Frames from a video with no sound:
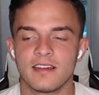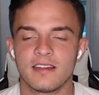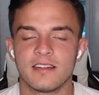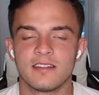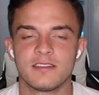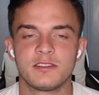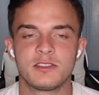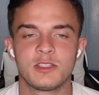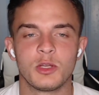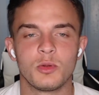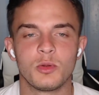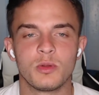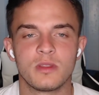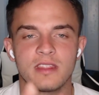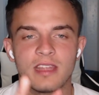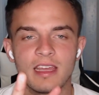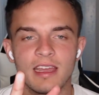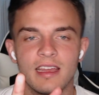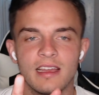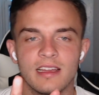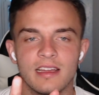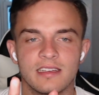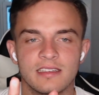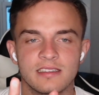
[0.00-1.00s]
2
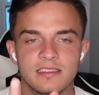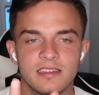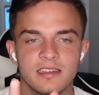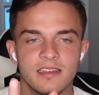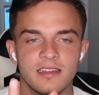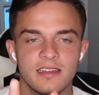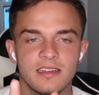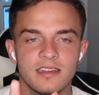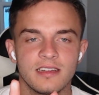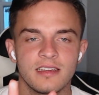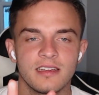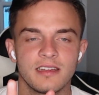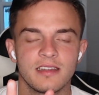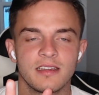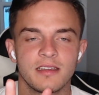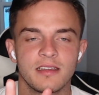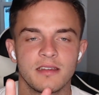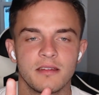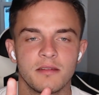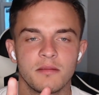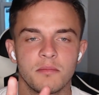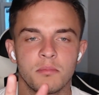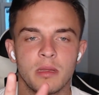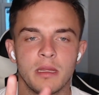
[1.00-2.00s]
things
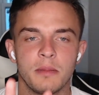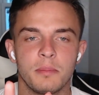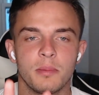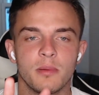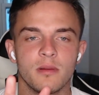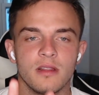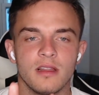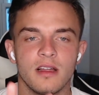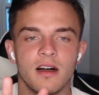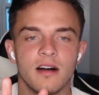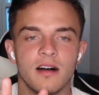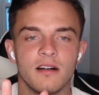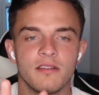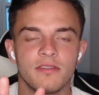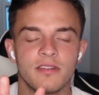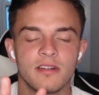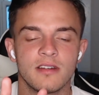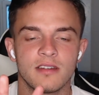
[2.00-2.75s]
people love,